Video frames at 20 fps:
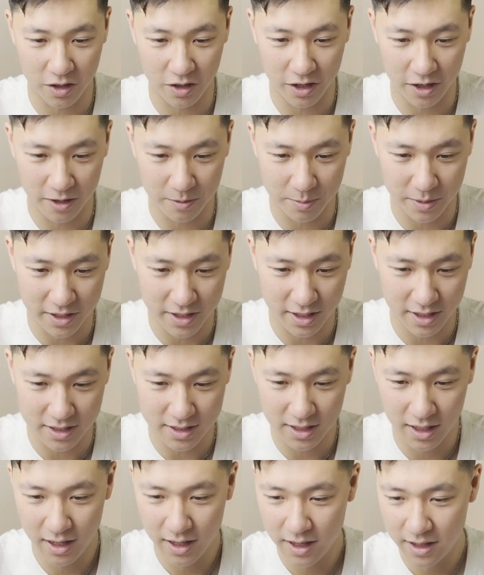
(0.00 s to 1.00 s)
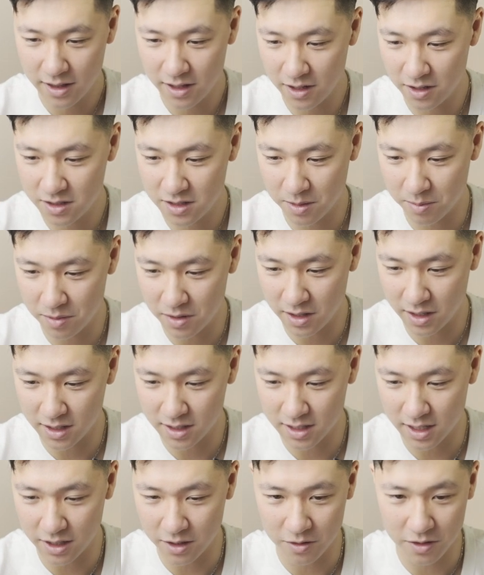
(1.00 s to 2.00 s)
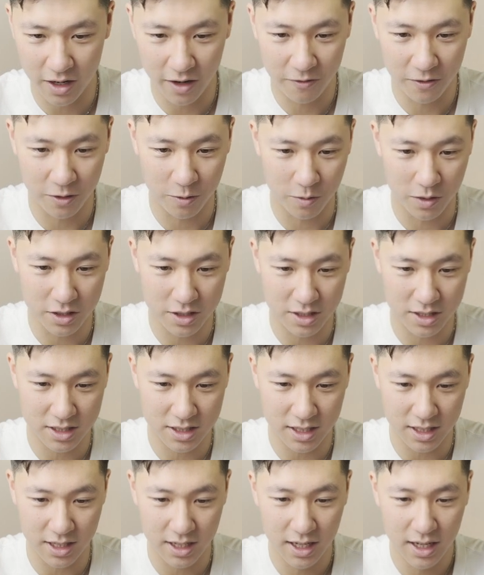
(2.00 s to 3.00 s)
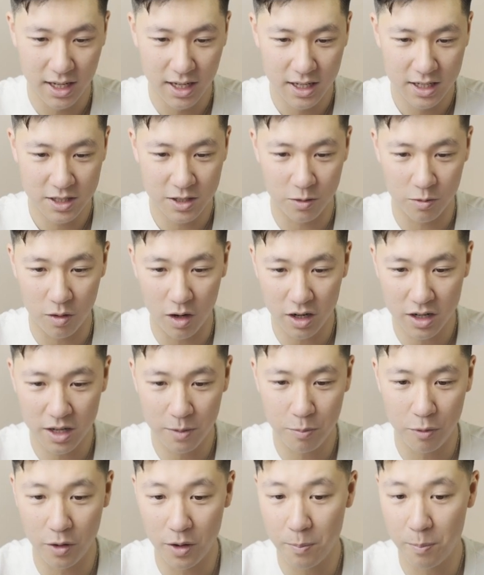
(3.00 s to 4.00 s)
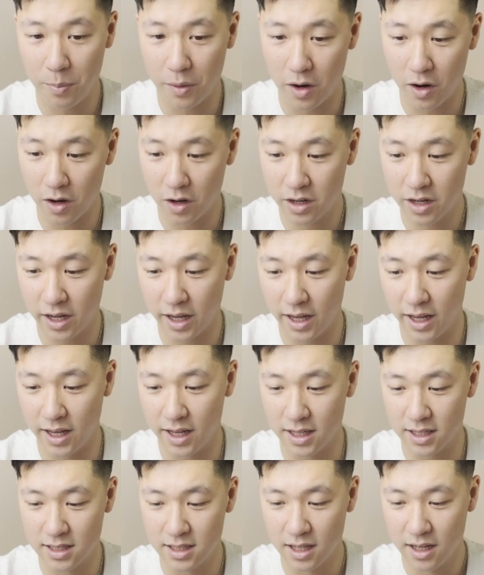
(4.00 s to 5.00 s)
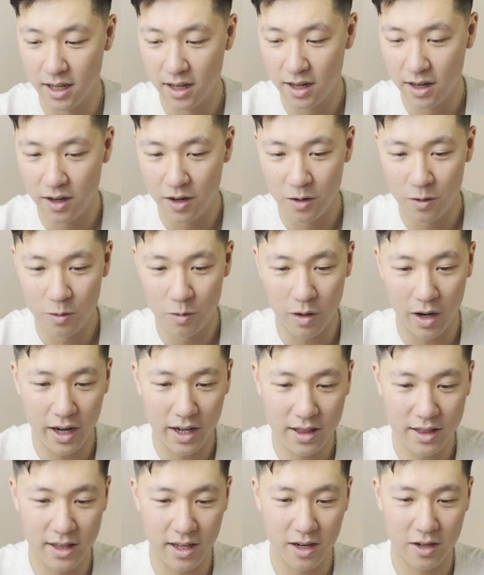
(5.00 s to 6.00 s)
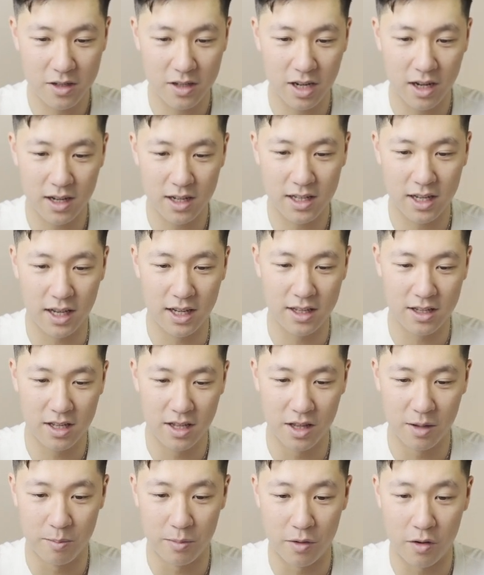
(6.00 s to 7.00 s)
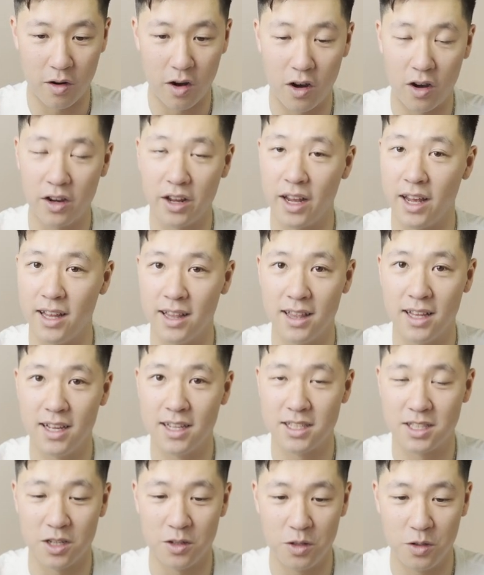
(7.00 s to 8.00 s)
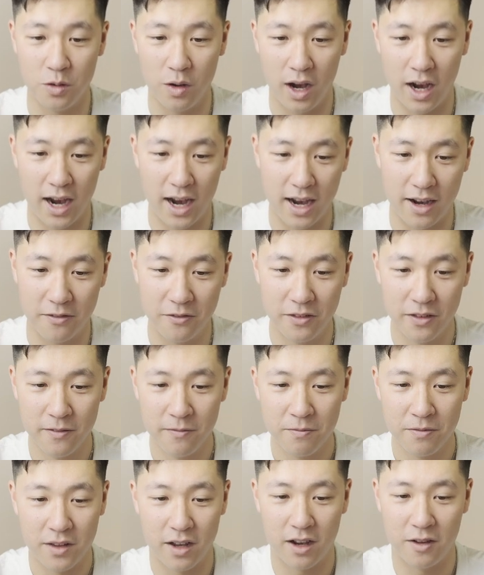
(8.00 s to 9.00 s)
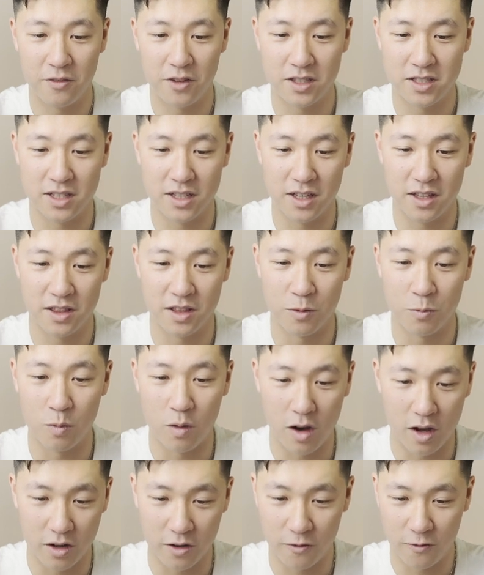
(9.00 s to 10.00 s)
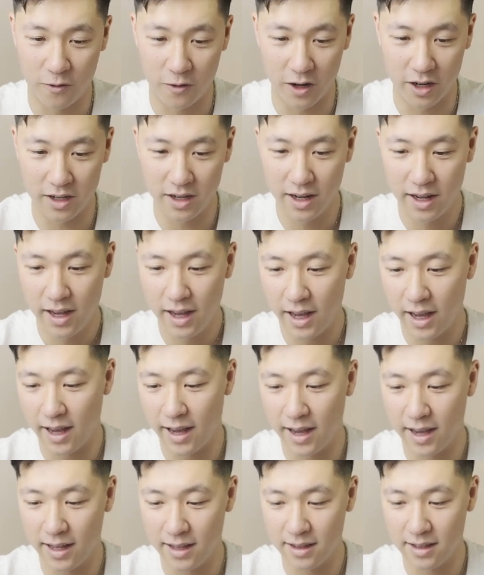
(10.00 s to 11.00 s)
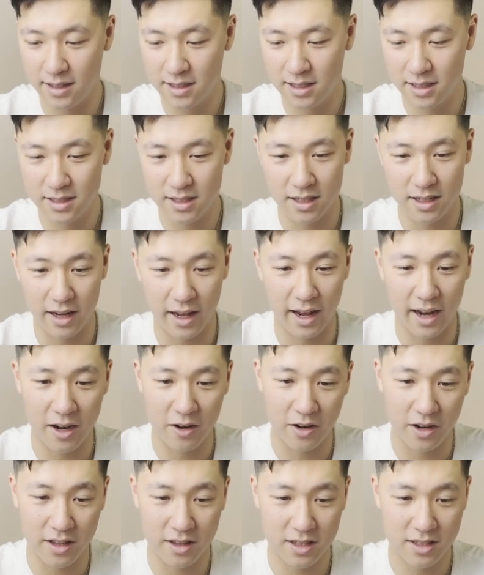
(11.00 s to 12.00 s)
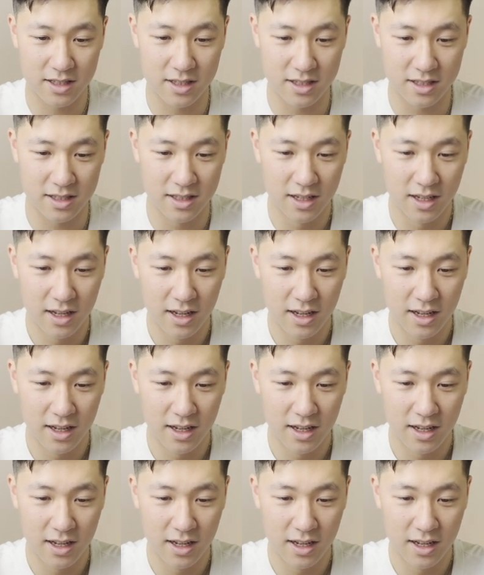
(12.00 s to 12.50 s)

here because there's some things that you definitely want to see. So Rocky Point Park is right there tucked into the Burrard Inlet. So you have obviously the waterfront, and this is an area, this is